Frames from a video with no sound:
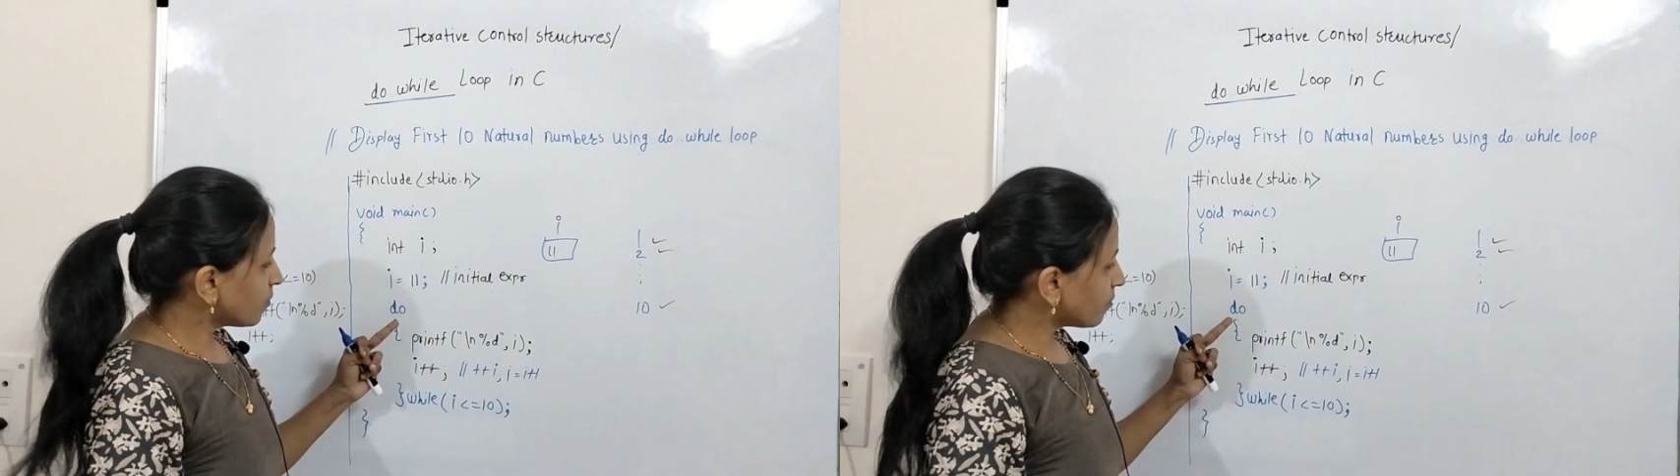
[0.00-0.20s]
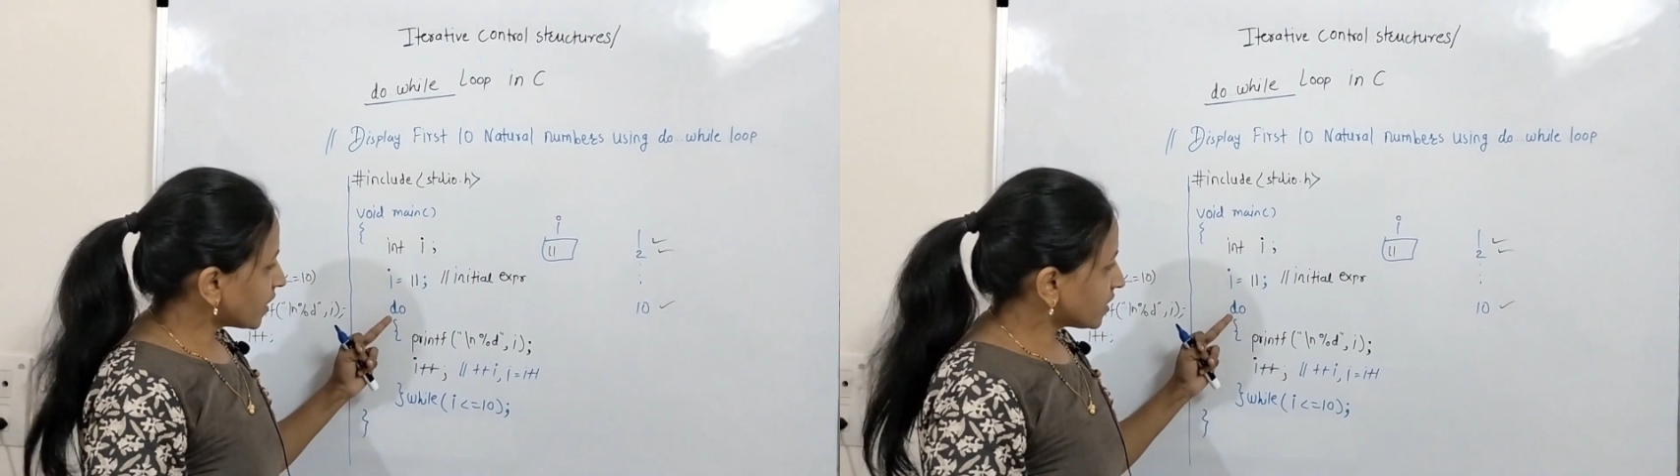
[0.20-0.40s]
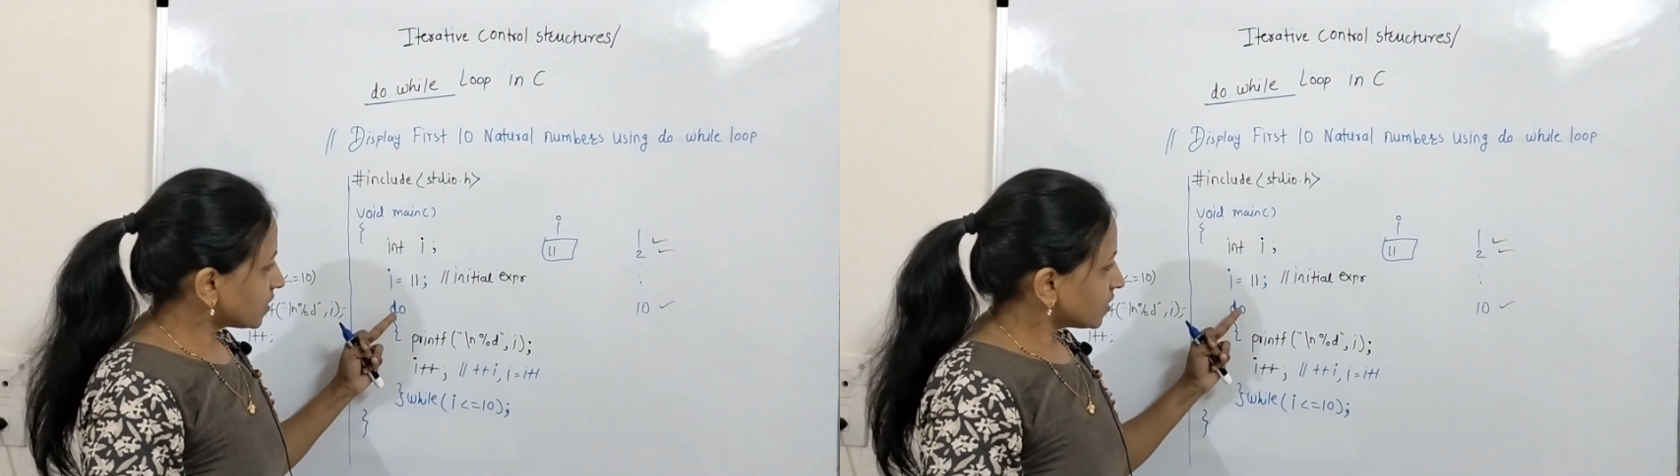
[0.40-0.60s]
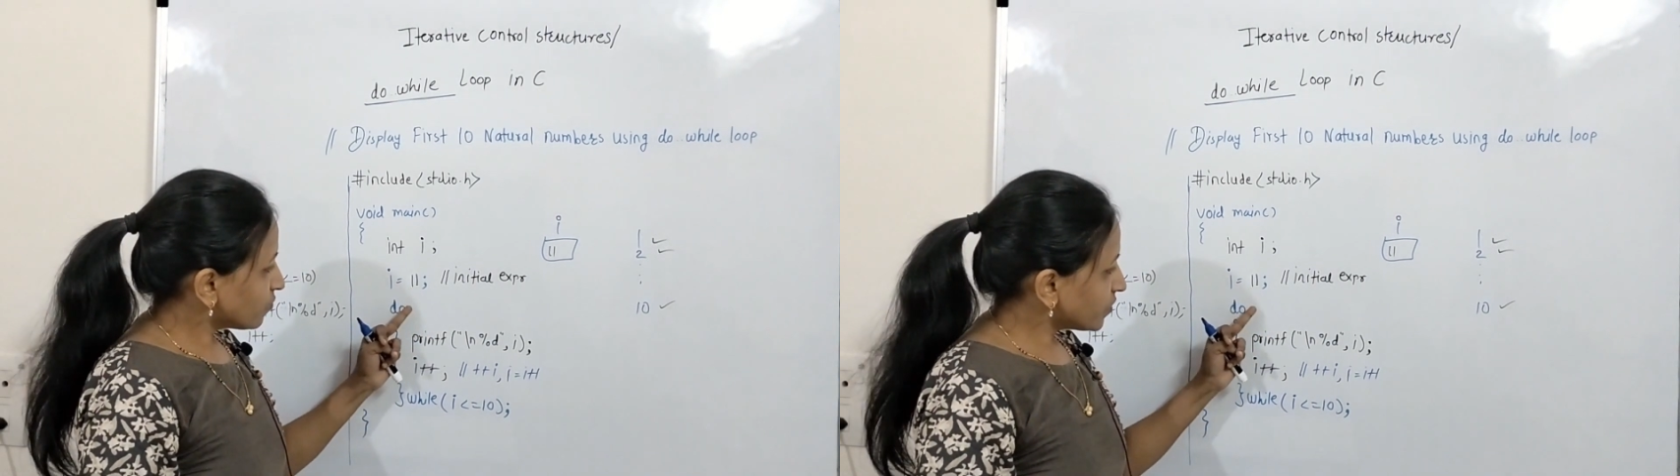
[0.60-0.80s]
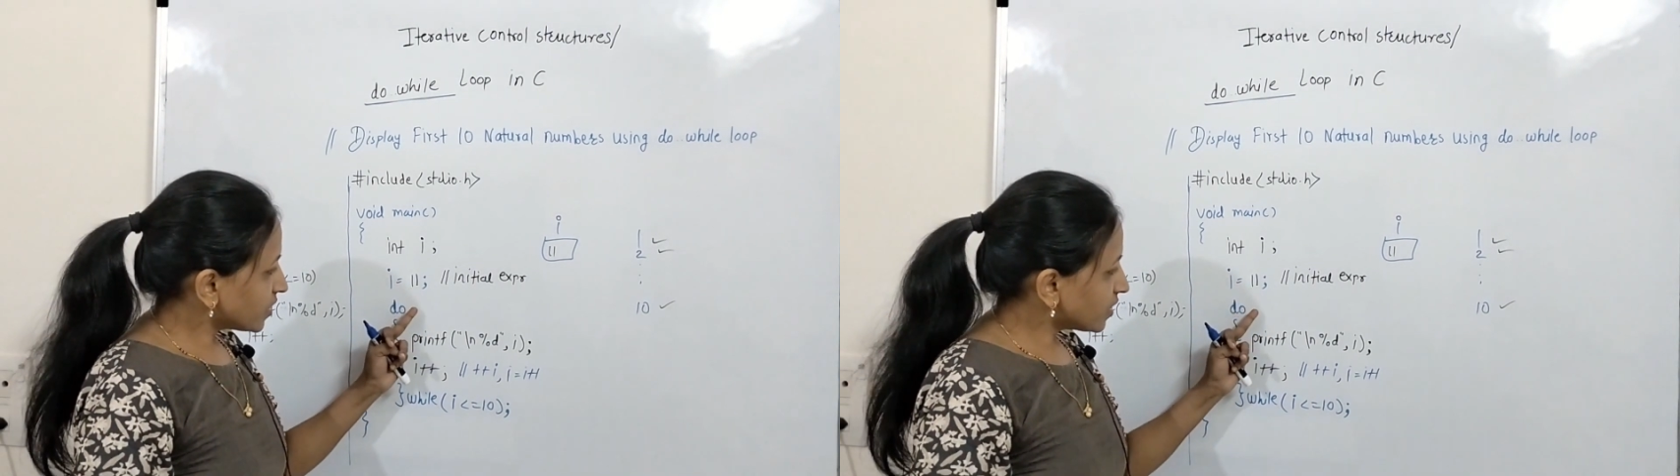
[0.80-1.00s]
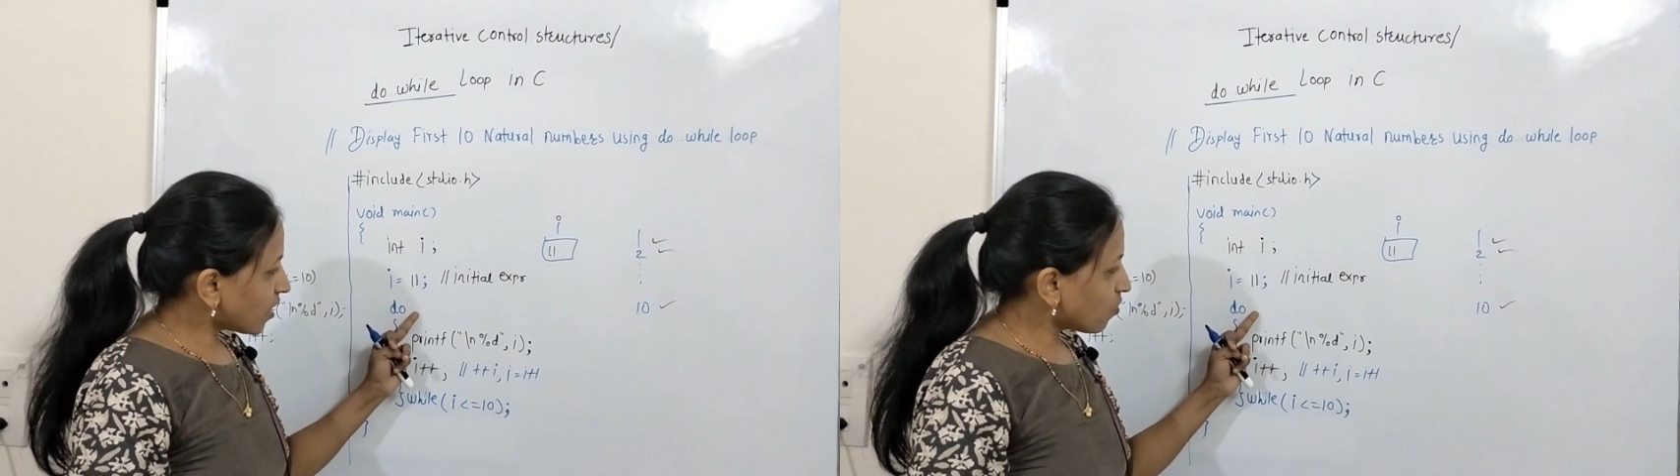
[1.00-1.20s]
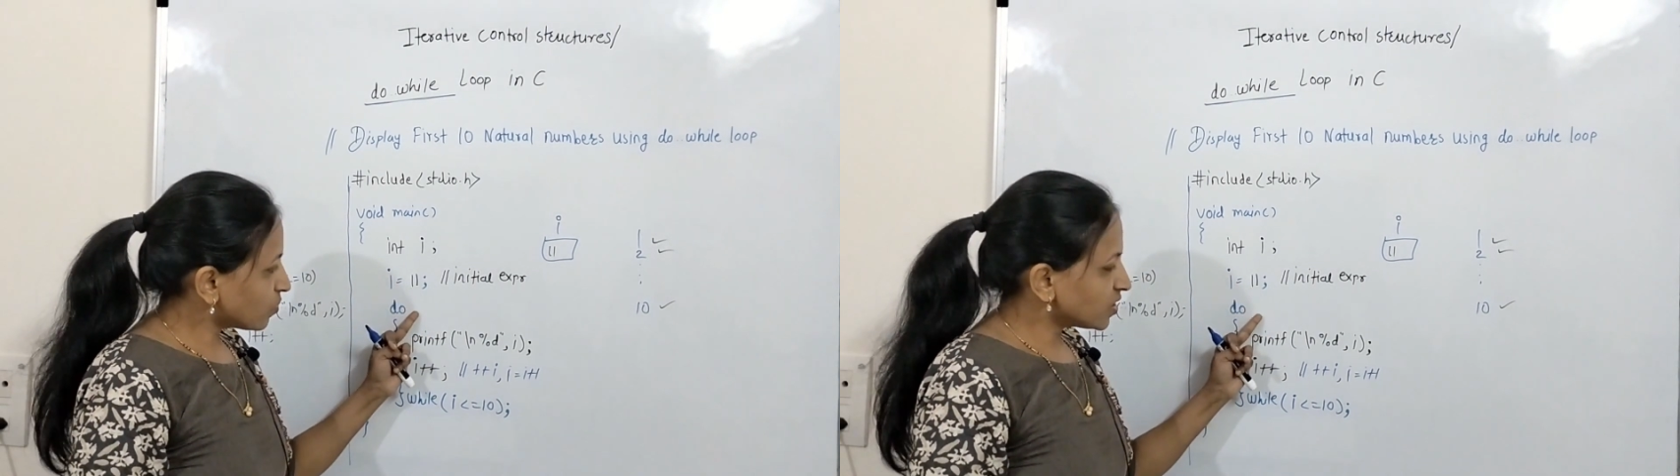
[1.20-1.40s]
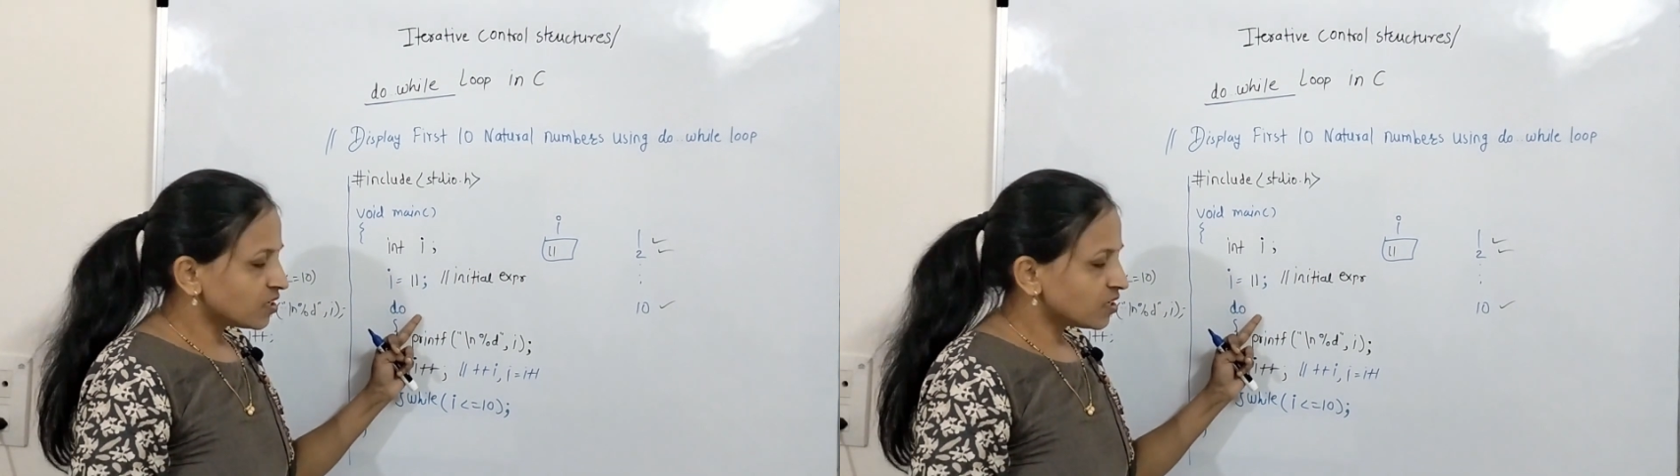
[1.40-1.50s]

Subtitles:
but without,